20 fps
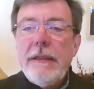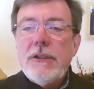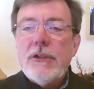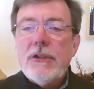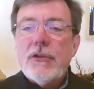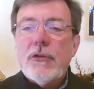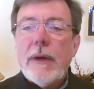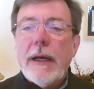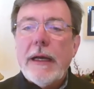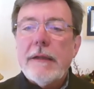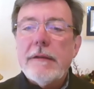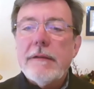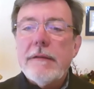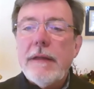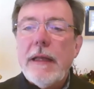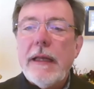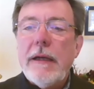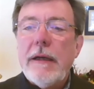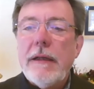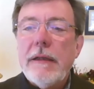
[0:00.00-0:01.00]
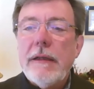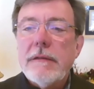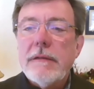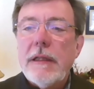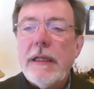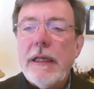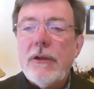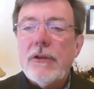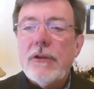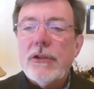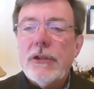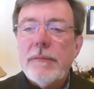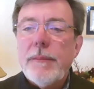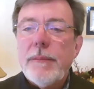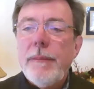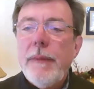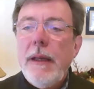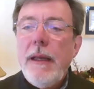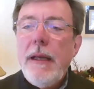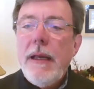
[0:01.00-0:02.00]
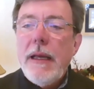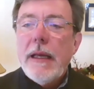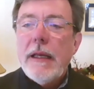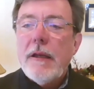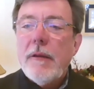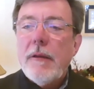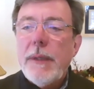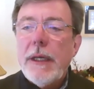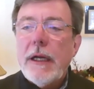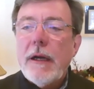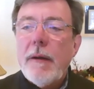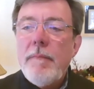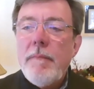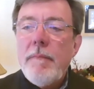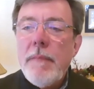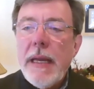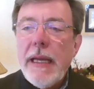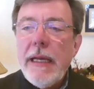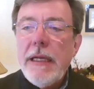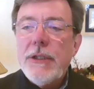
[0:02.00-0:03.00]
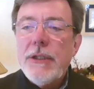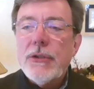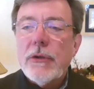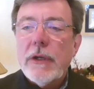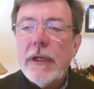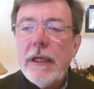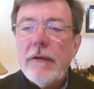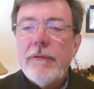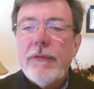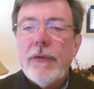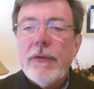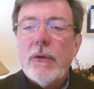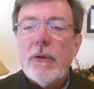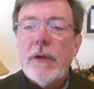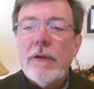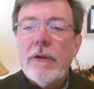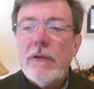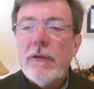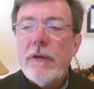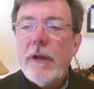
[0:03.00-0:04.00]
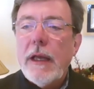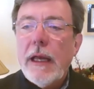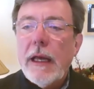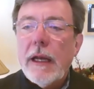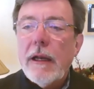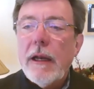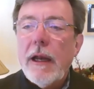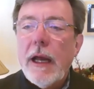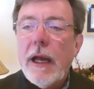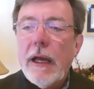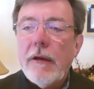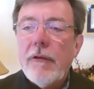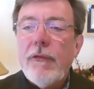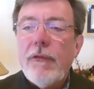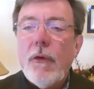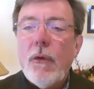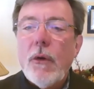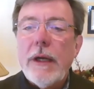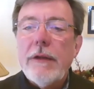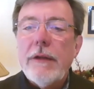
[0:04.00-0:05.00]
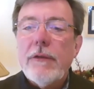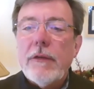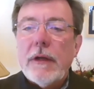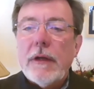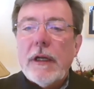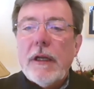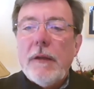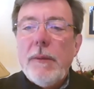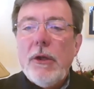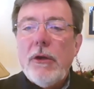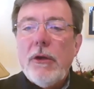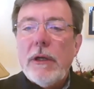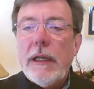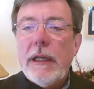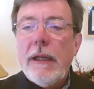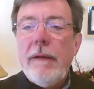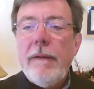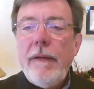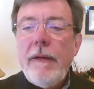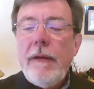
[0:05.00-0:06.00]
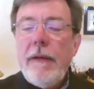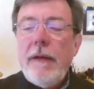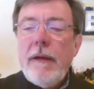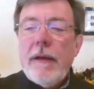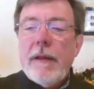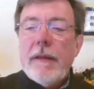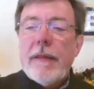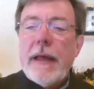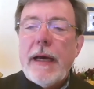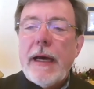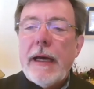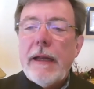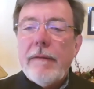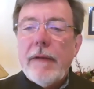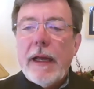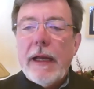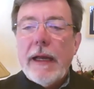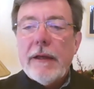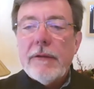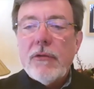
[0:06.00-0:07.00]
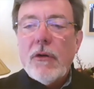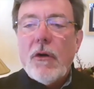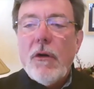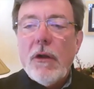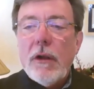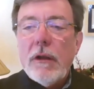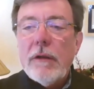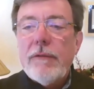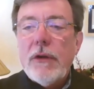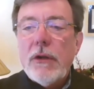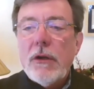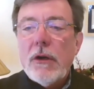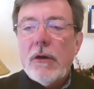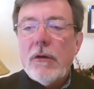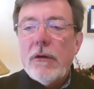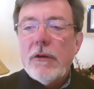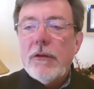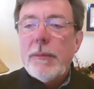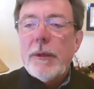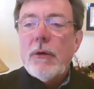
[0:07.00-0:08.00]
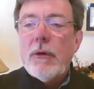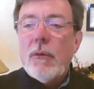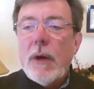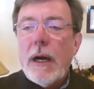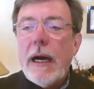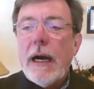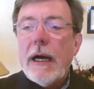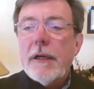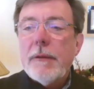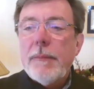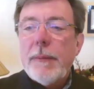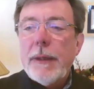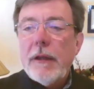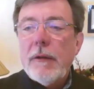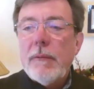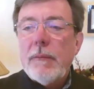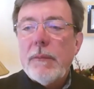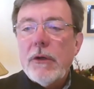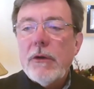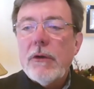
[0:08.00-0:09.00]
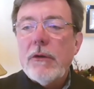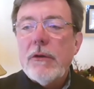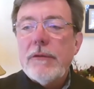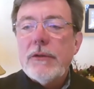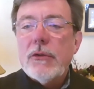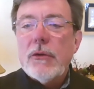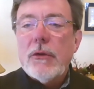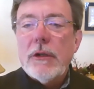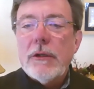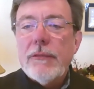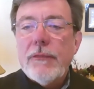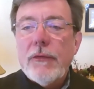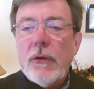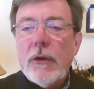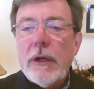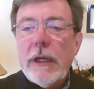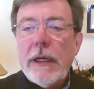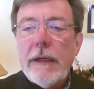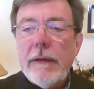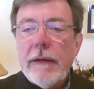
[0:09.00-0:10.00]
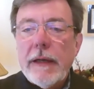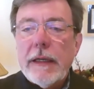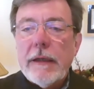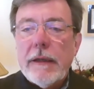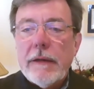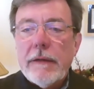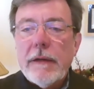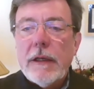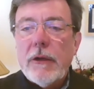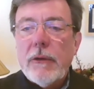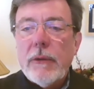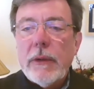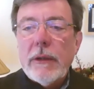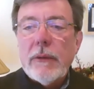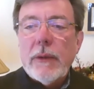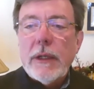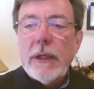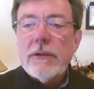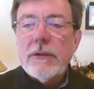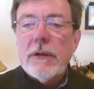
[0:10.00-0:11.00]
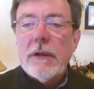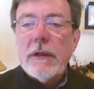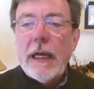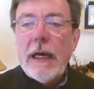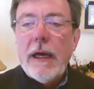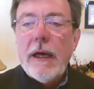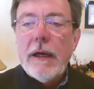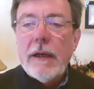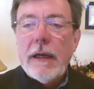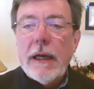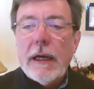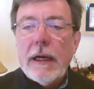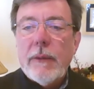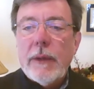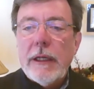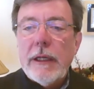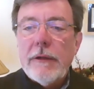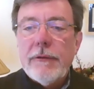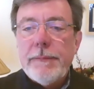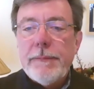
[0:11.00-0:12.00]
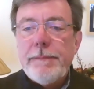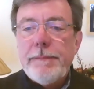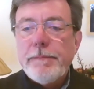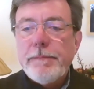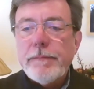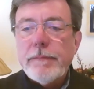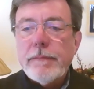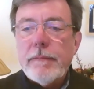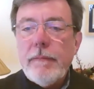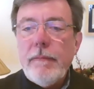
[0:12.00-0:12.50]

and he's translated his leadership into being a major influence and voice in a community that, as all of you know, has been rocked by the murder of George Floyd and continuing racial inequities.